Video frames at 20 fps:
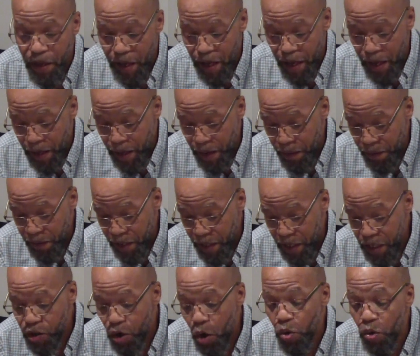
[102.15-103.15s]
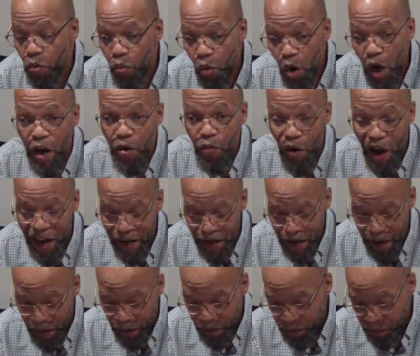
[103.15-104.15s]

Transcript: and he's on the run right now.